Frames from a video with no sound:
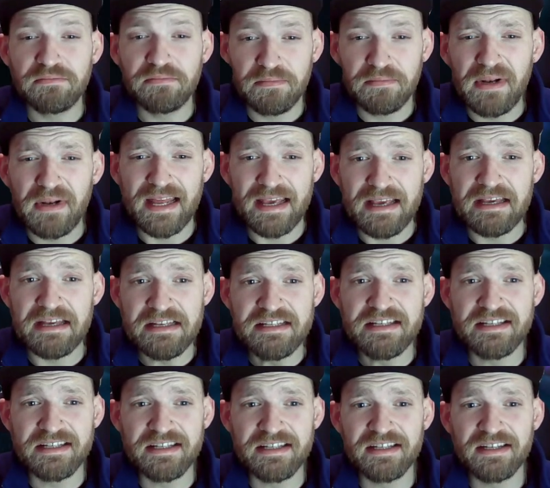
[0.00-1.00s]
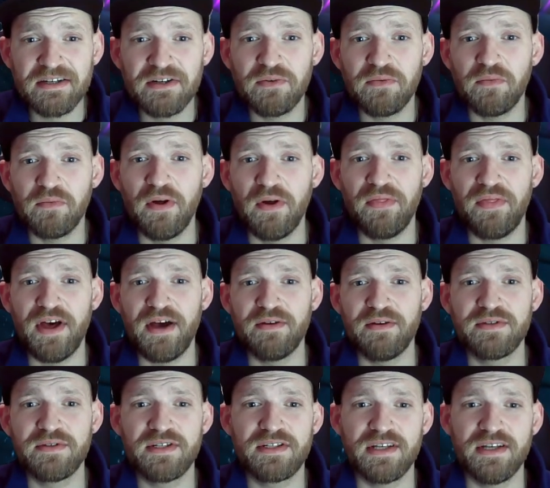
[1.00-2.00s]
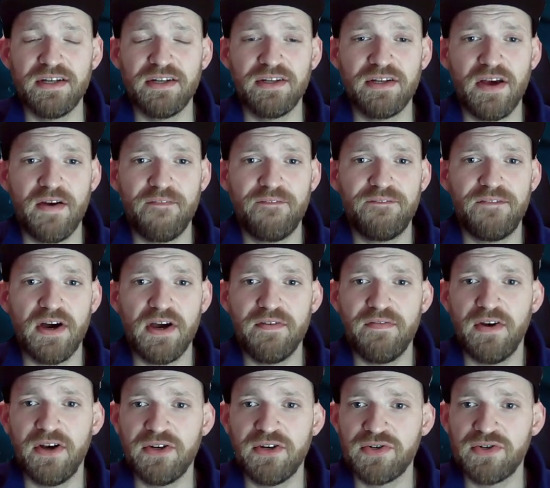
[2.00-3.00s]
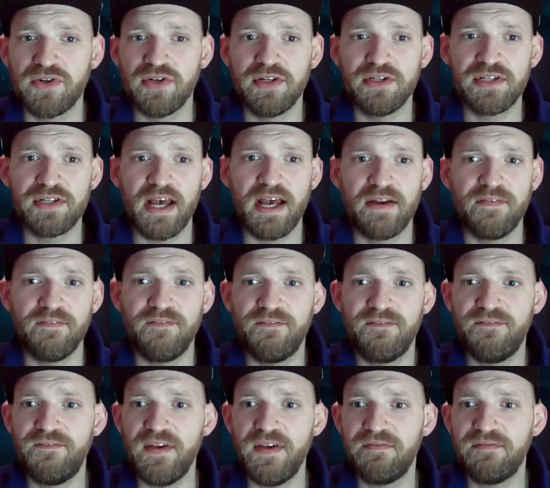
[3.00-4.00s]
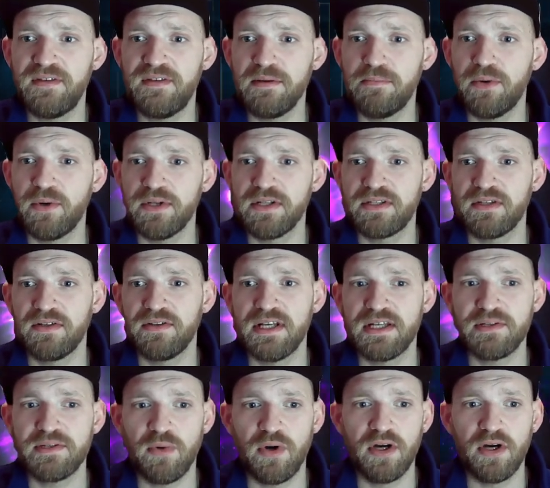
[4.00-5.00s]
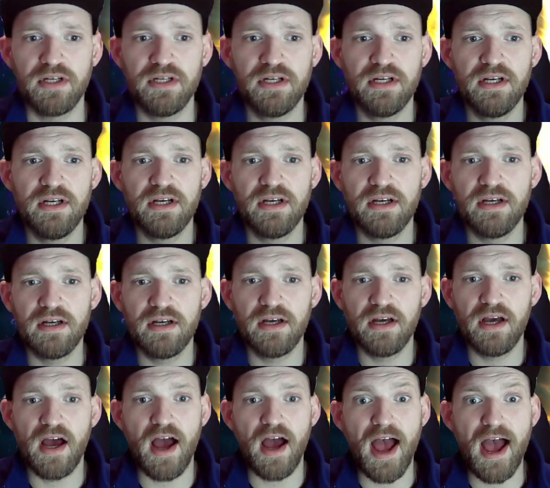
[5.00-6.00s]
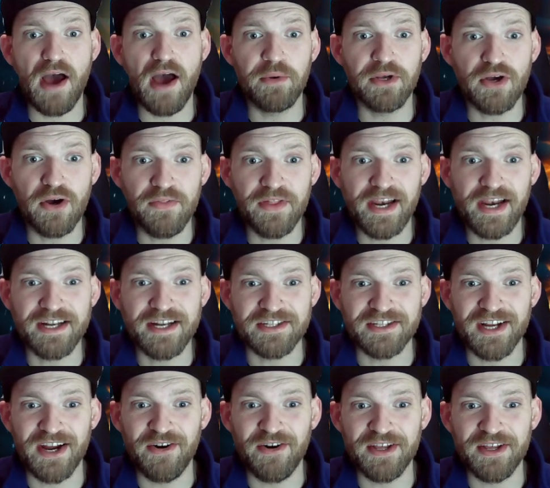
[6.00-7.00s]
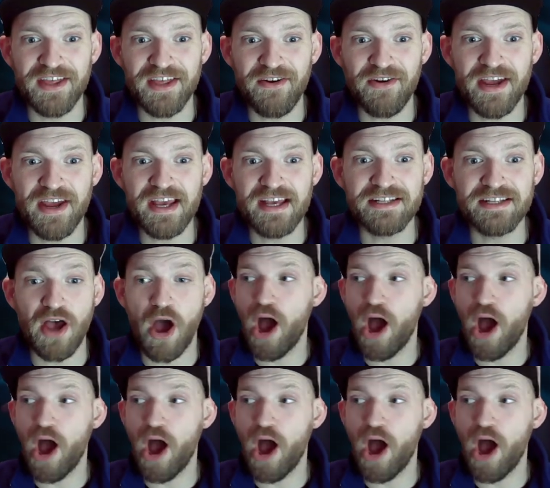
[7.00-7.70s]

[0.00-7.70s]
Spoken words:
please. 1,550 points on this one. And we got the legendary. There it is.